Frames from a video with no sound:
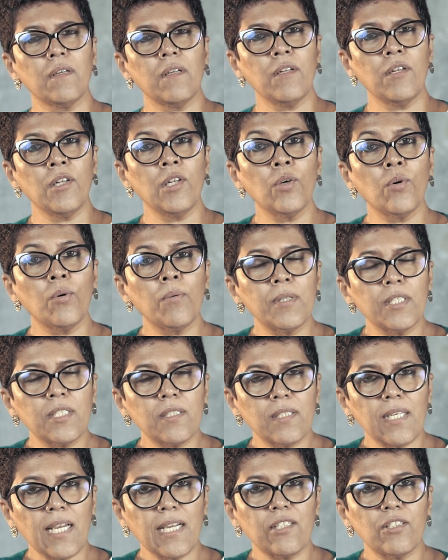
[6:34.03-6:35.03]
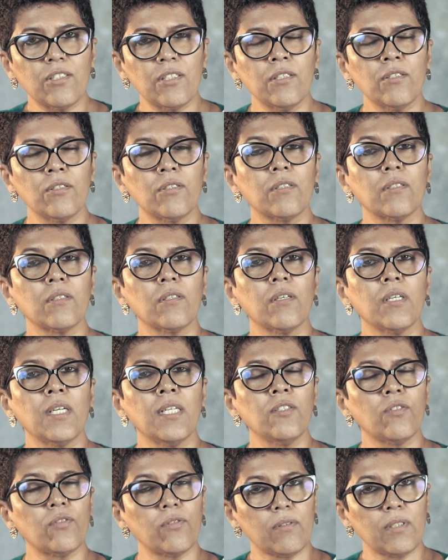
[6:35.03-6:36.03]
lower sections
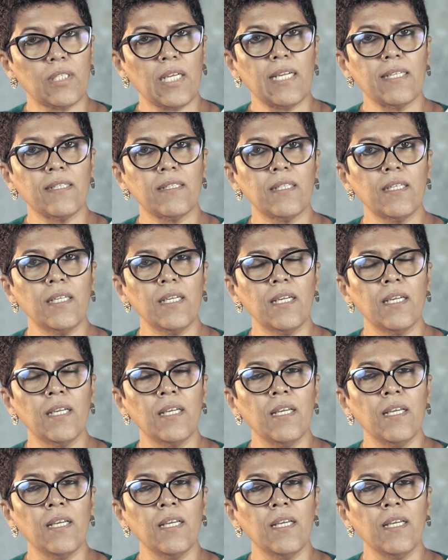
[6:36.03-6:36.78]
in society